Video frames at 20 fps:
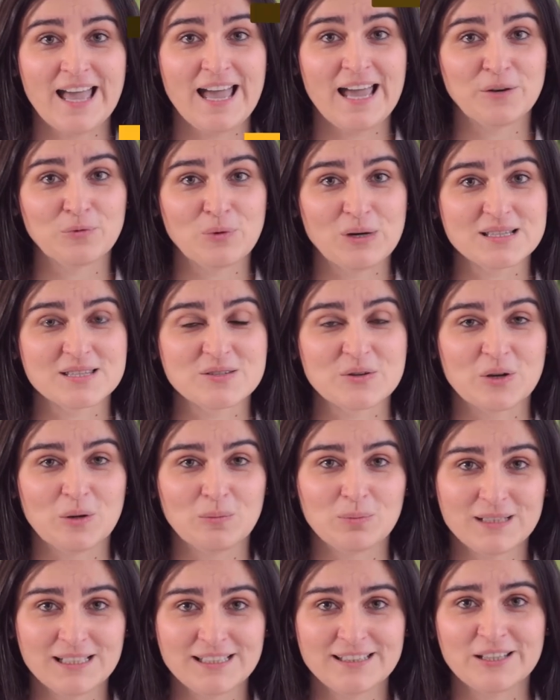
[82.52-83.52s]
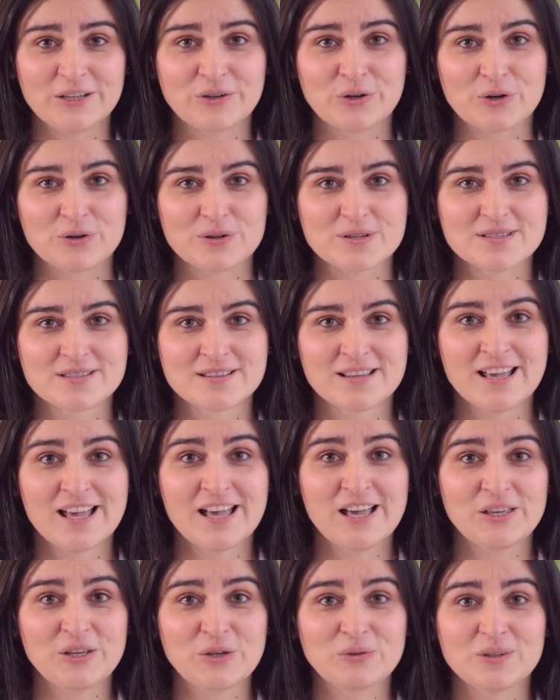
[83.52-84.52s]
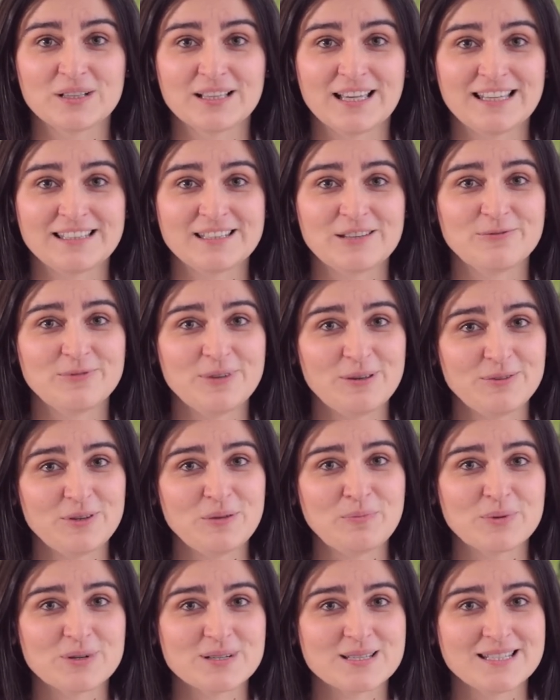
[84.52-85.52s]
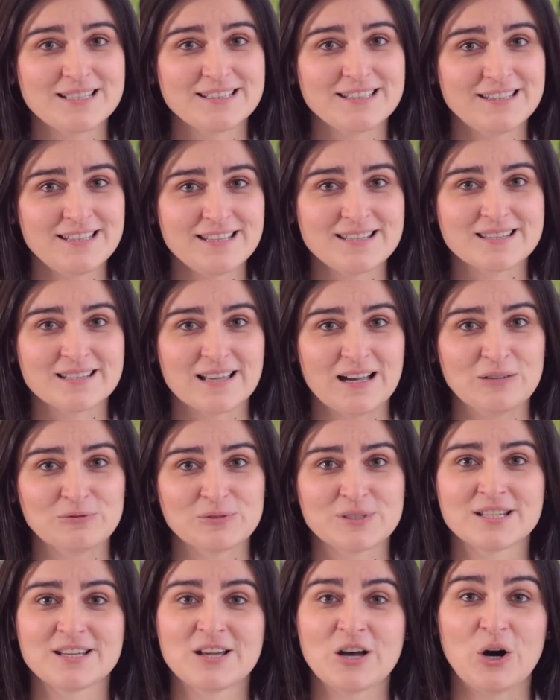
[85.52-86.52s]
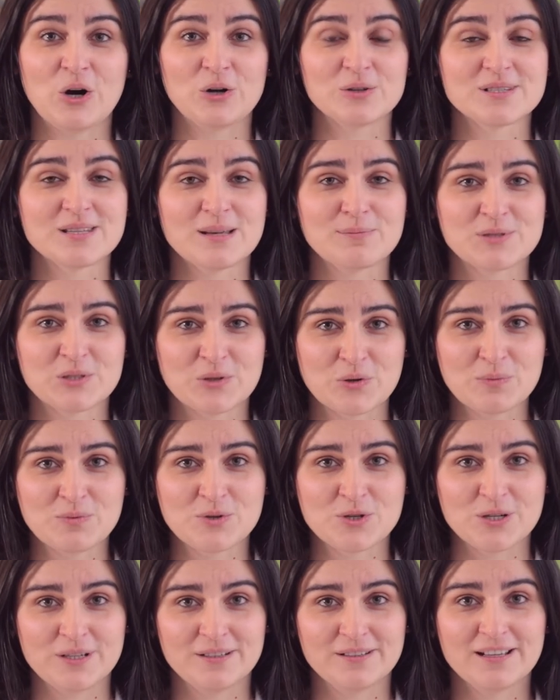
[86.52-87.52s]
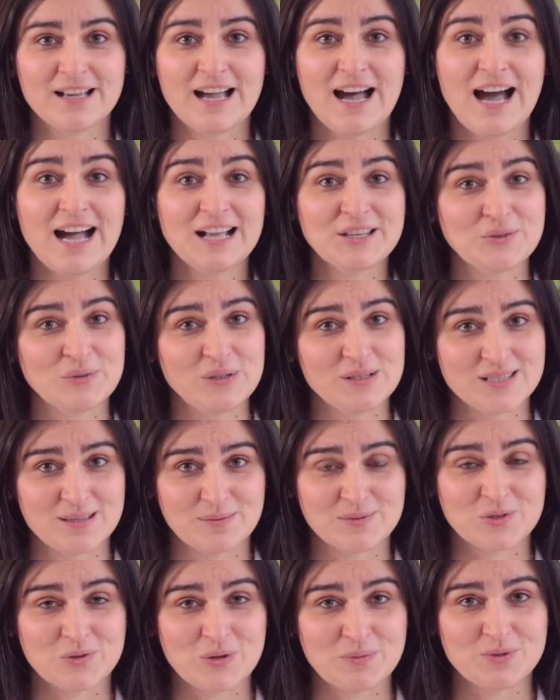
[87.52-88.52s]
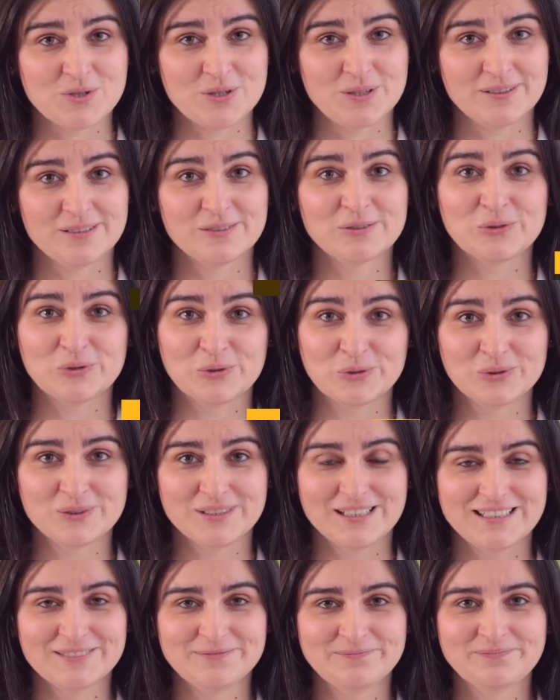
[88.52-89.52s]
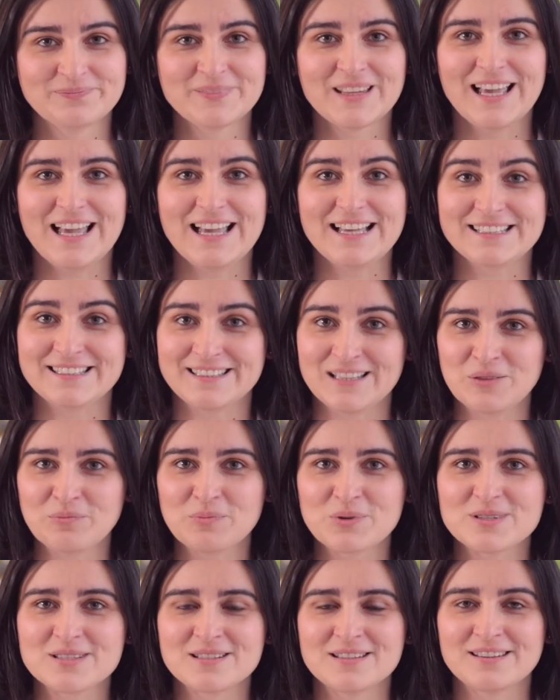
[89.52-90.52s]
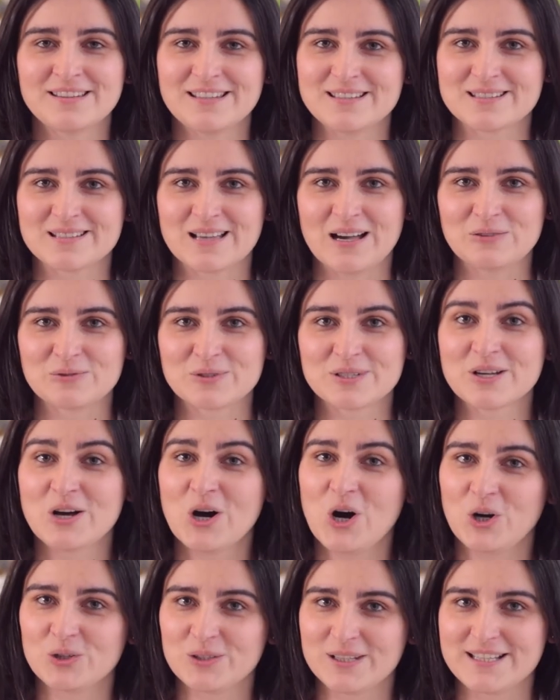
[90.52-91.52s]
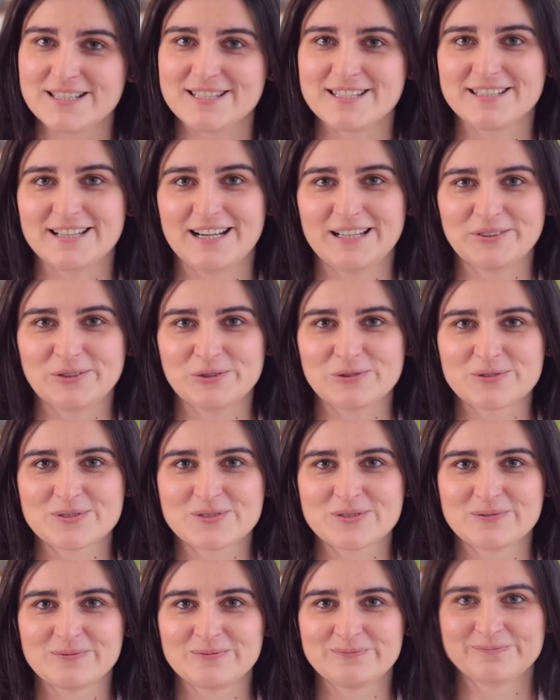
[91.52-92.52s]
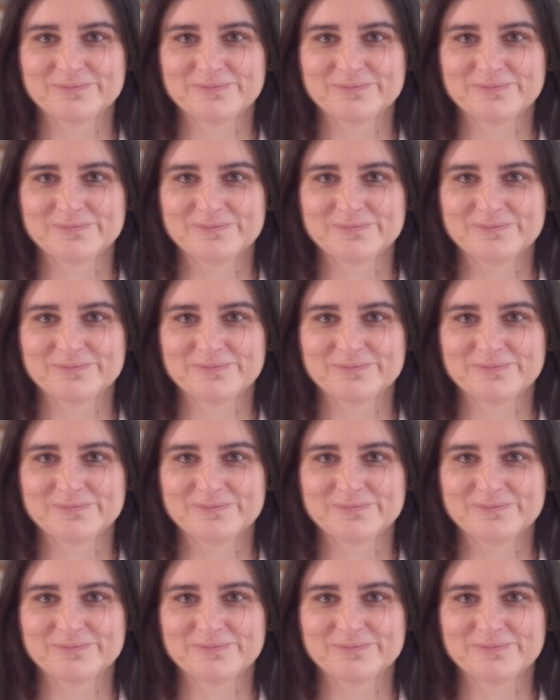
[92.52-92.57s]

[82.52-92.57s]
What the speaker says: And once you complete the course, you will get a 50% discount on subscription, annual subscription to Una, and 10% discount on Easy Titles.